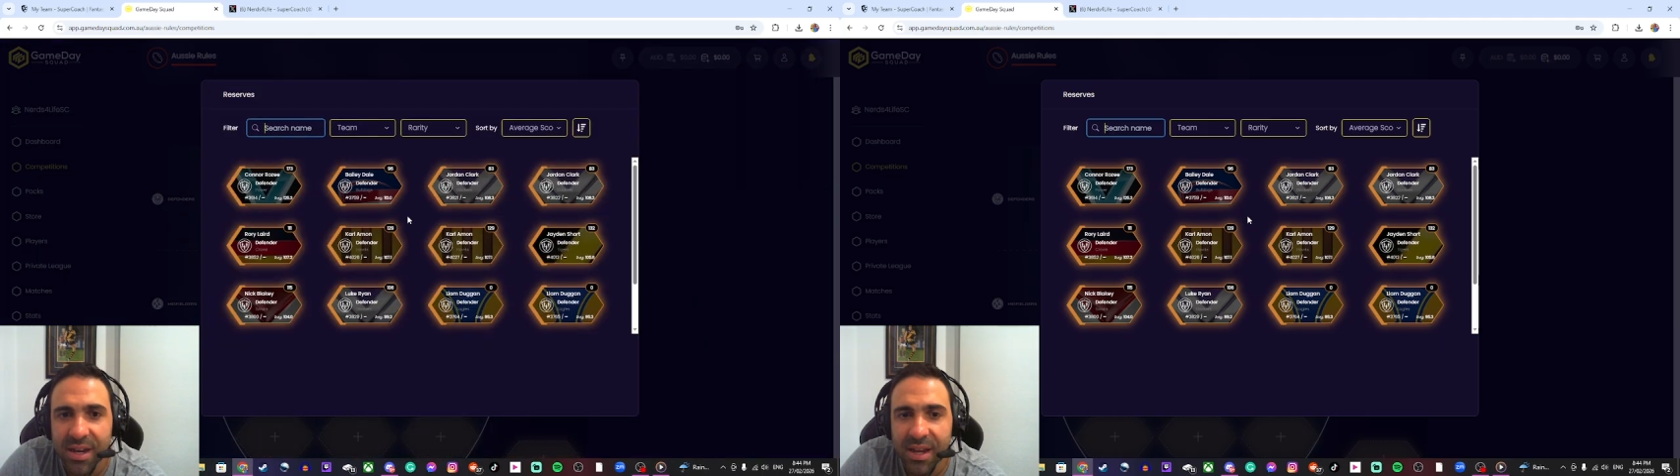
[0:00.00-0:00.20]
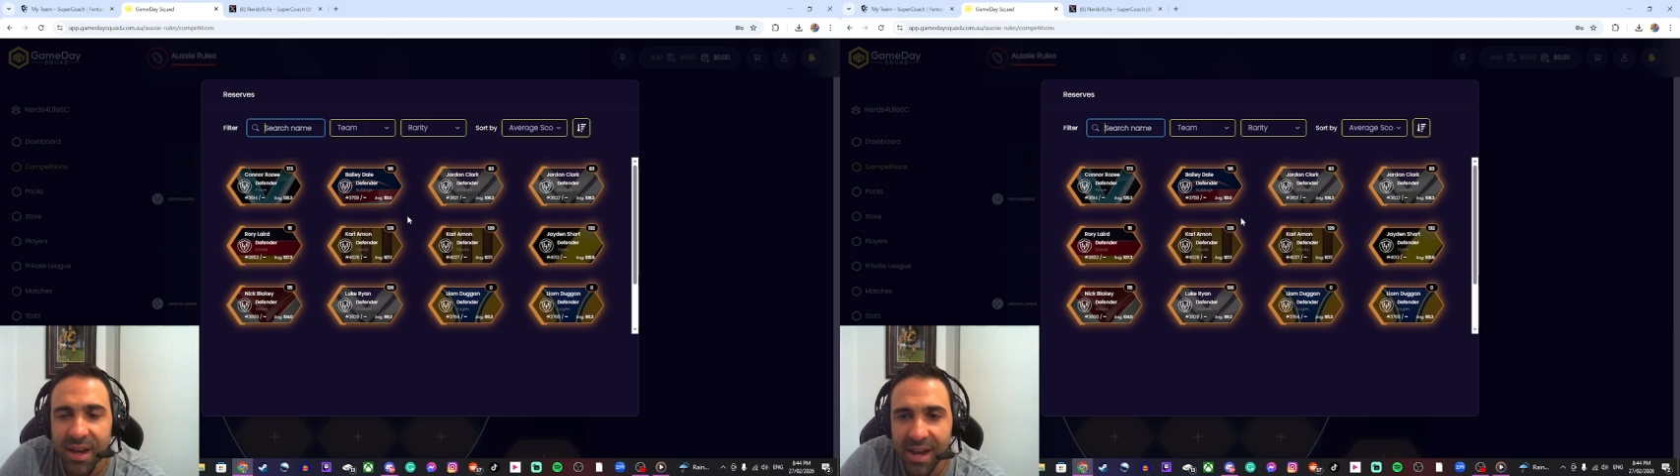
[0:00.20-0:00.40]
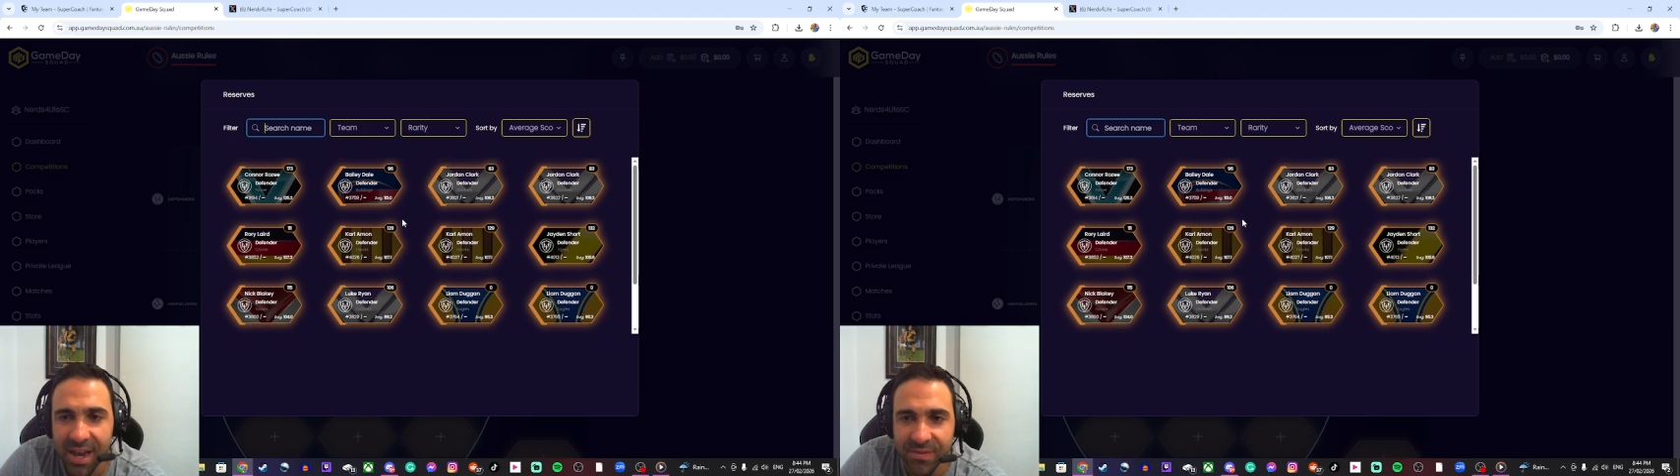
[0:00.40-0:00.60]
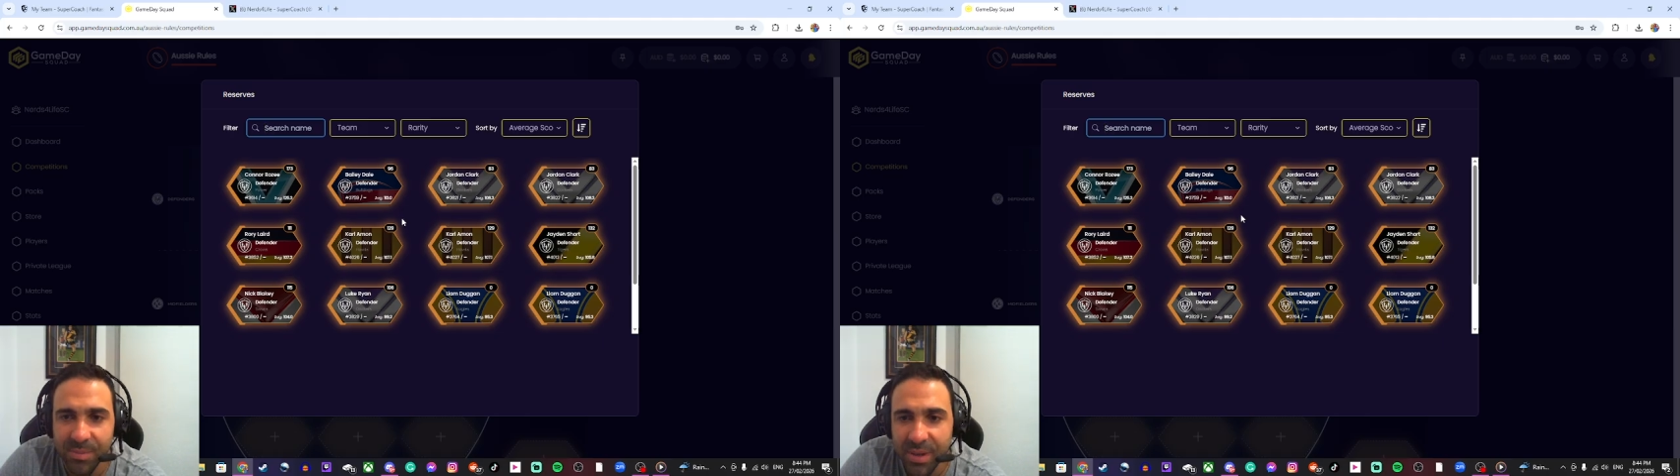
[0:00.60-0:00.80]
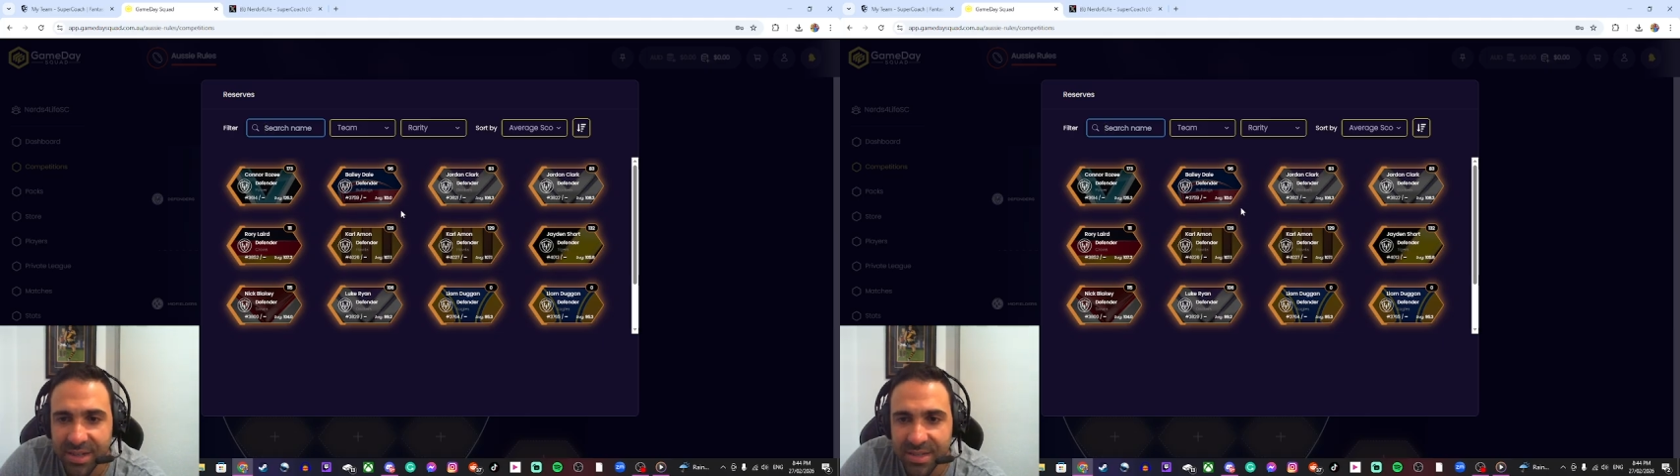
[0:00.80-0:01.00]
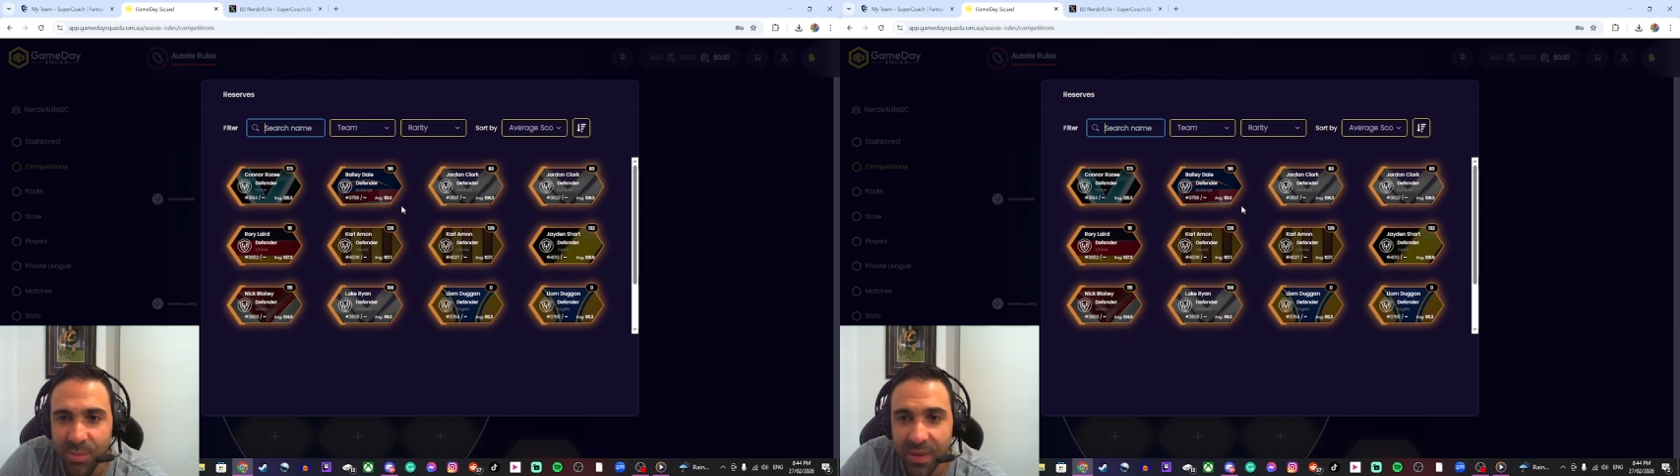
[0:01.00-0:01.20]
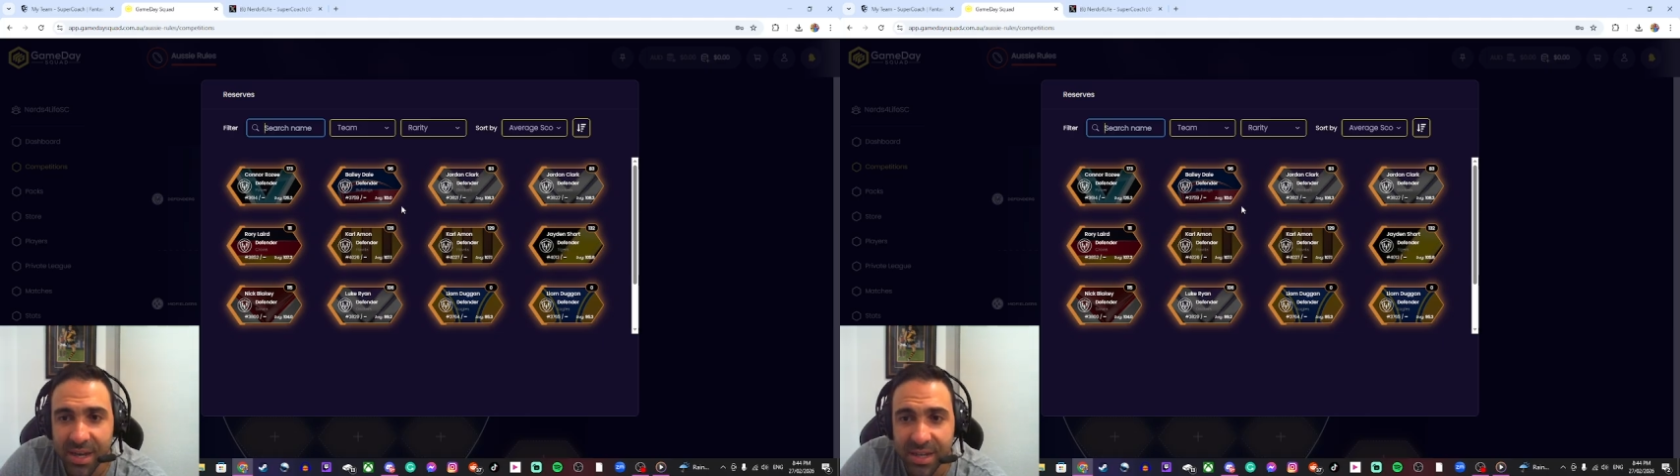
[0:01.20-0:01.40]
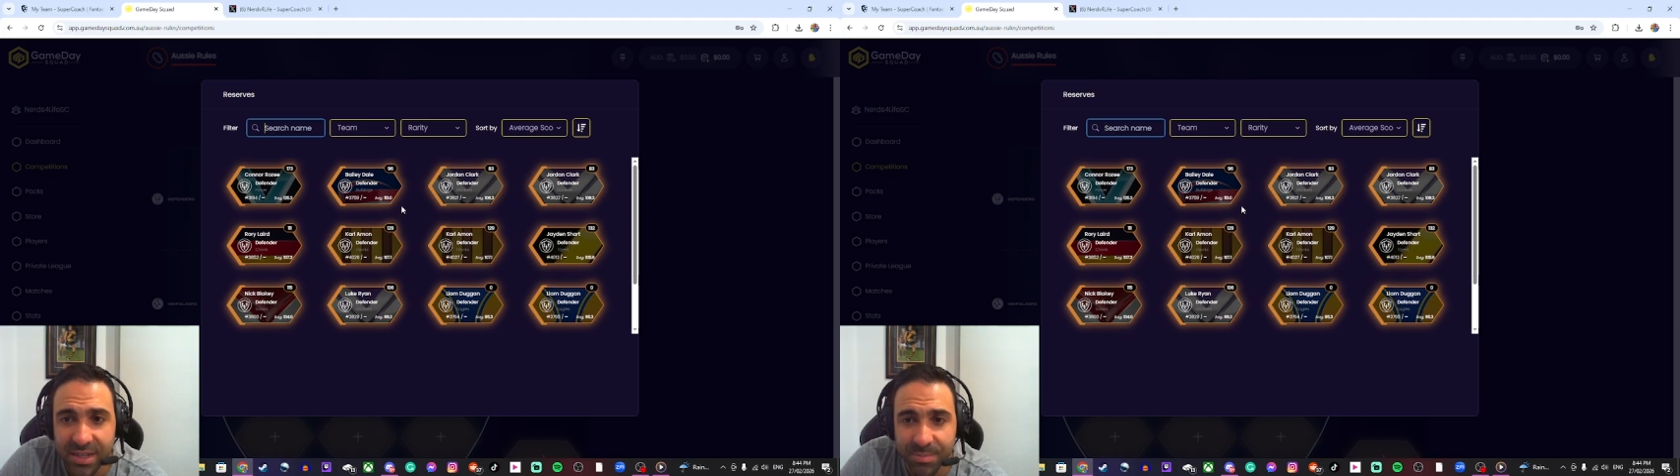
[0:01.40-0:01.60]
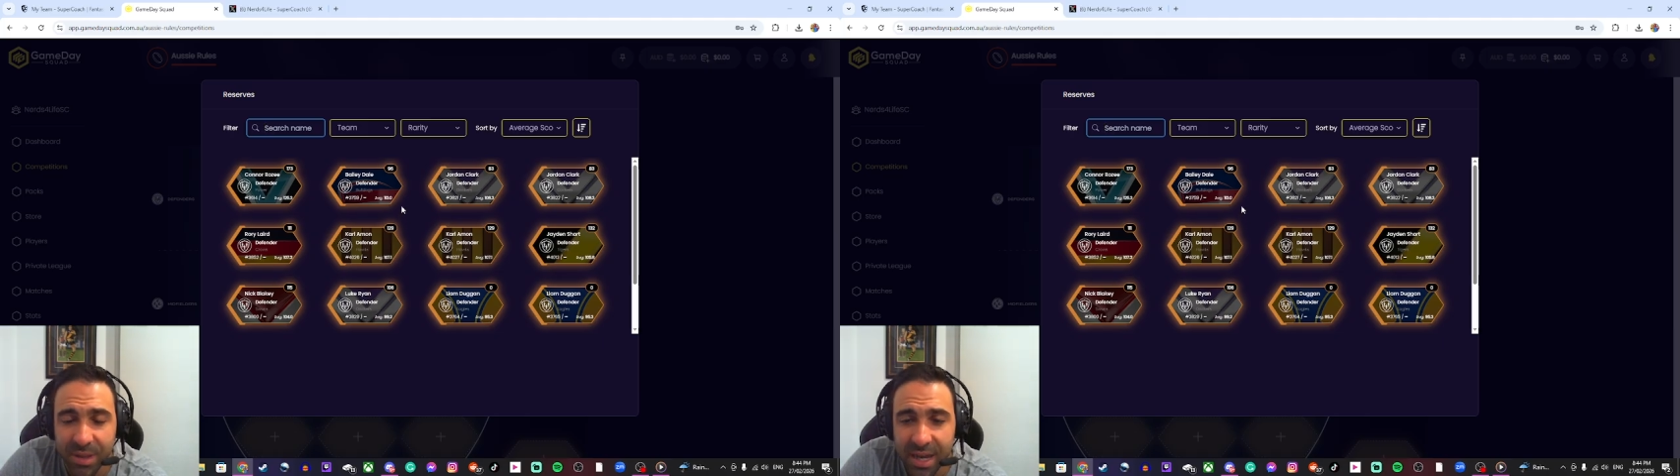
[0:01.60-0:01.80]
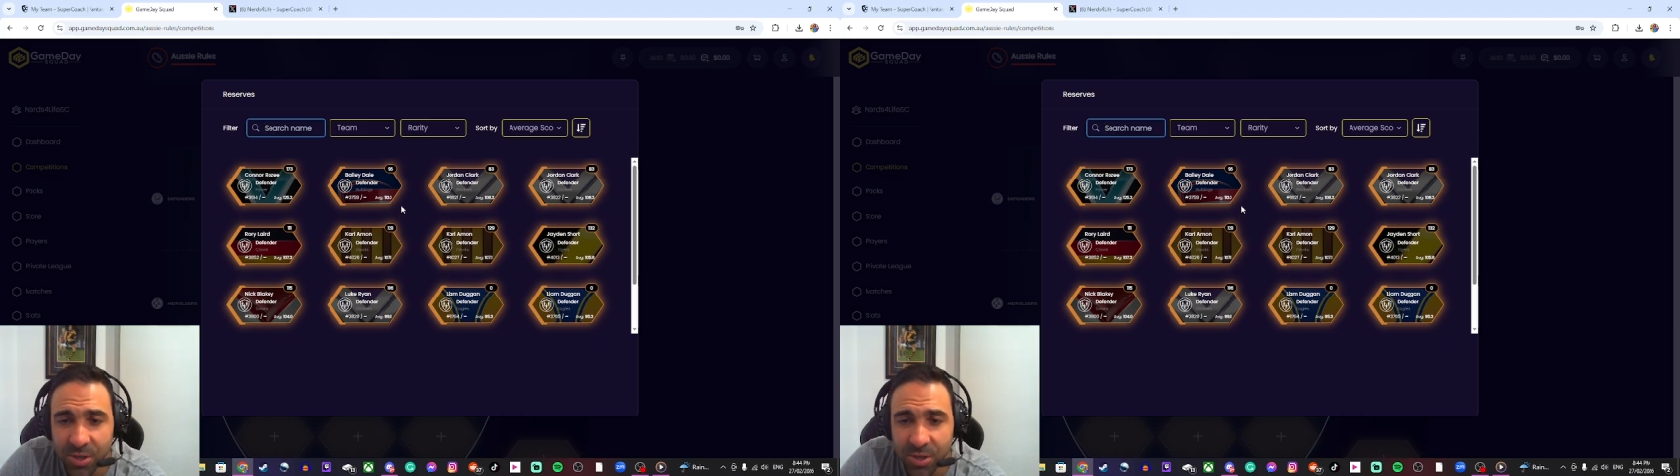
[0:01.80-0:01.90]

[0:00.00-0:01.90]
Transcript: I have to pick someone that is playing.